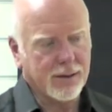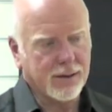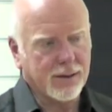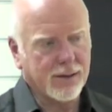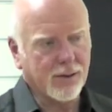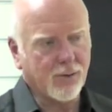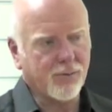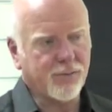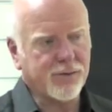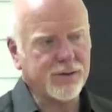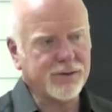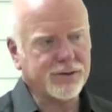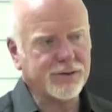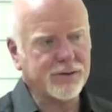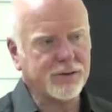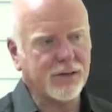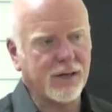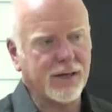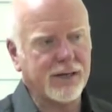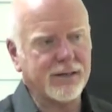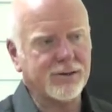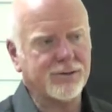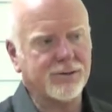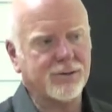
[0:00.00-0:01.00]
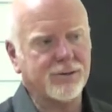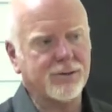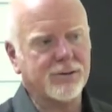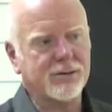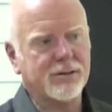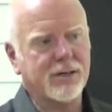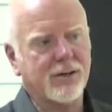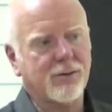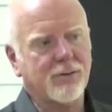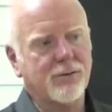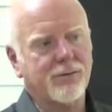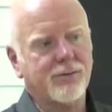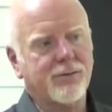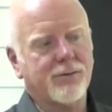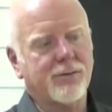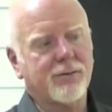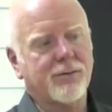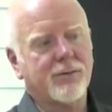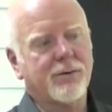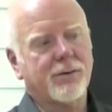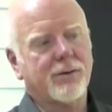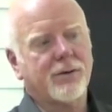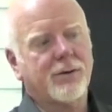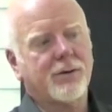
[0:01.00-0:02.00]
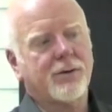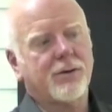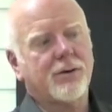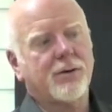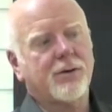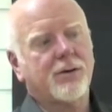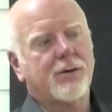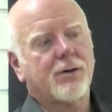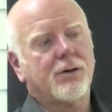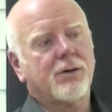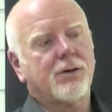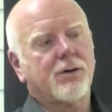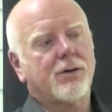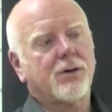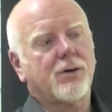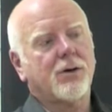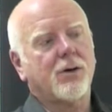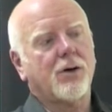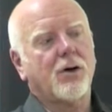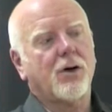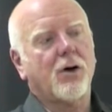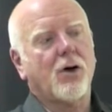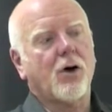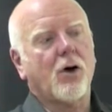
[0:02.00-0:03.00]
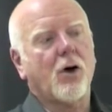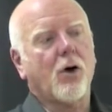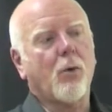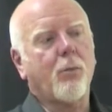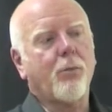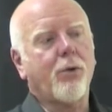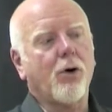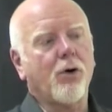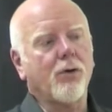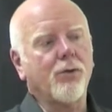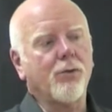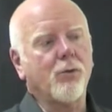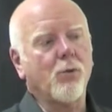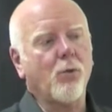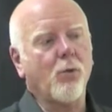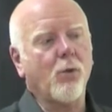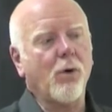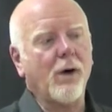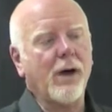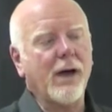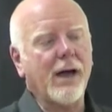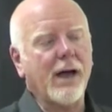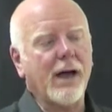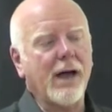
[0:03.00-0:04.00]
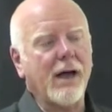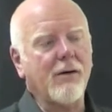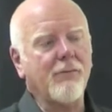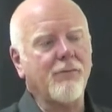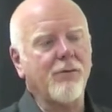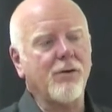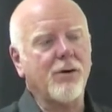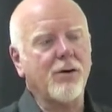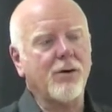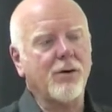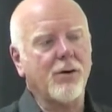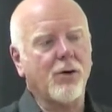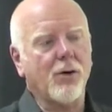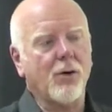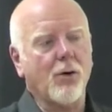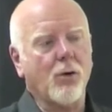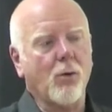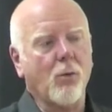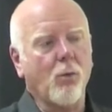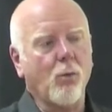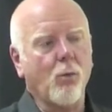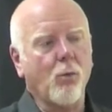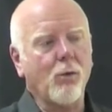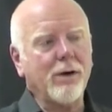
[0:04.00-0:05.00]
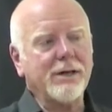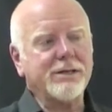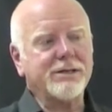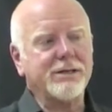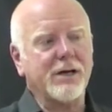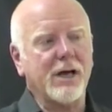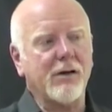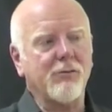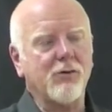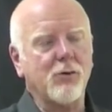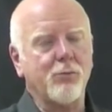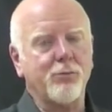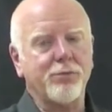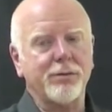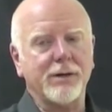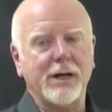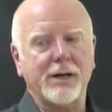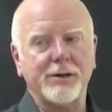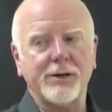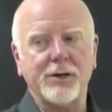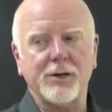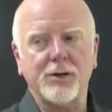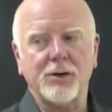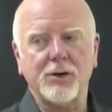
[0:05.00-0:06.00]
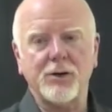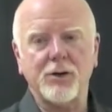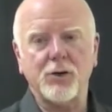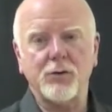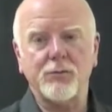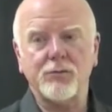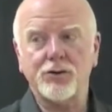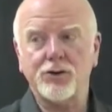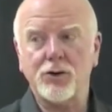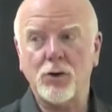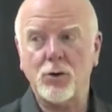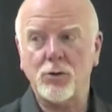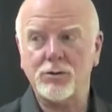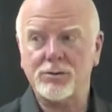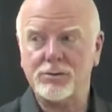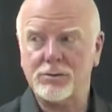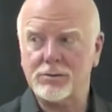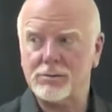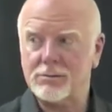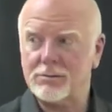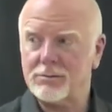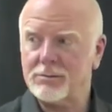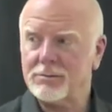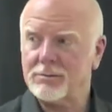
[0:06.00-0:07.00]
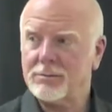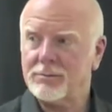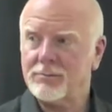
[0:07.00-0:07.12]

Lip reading: Now visualize yourself upon wherever and whichever planet you've chosen.